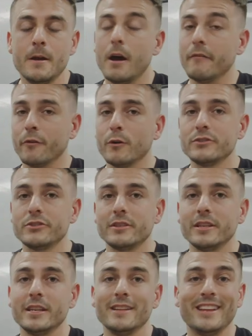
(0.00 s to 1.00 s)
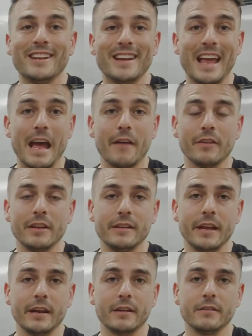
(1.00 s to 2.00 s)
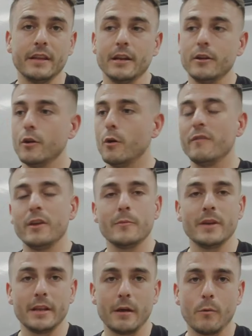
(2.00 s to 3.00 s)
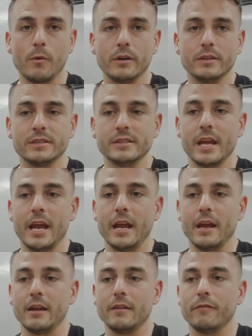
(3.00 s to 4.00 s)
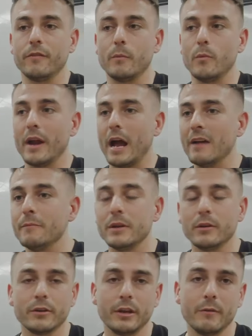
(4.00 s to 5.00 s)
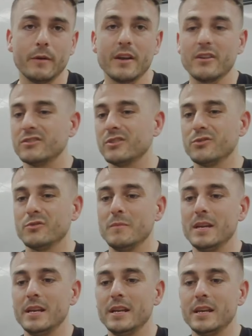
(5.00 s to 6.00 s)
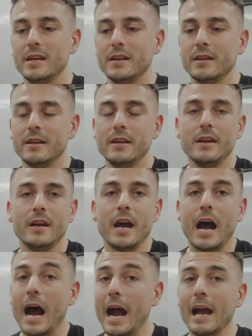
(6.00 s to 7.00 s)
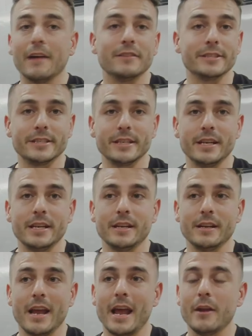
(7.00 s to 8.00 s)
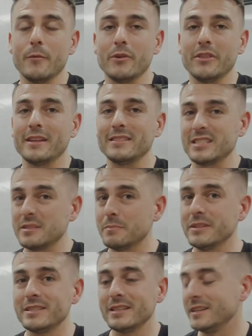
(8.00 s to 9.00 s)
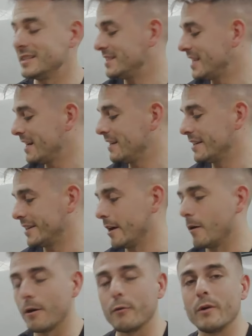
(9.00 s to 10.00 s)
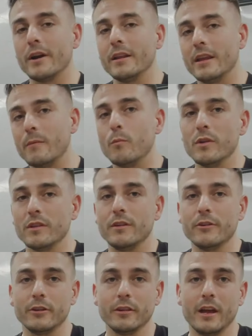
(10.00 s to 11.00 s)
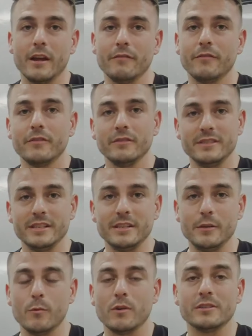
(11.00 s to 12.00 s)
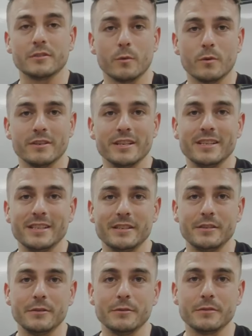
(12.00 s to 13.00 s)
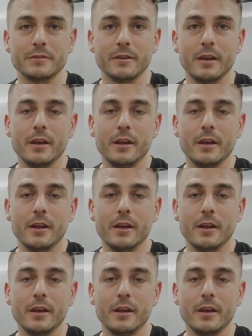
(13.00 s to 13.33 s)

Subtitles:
Unfortunately, they didn't have any data, they didn't know of anybody that was, and from what I've been looking around on social media, I haven't seen anyone that's explicitly stated that they are running them with the Dirtylife DT1s or DT2s.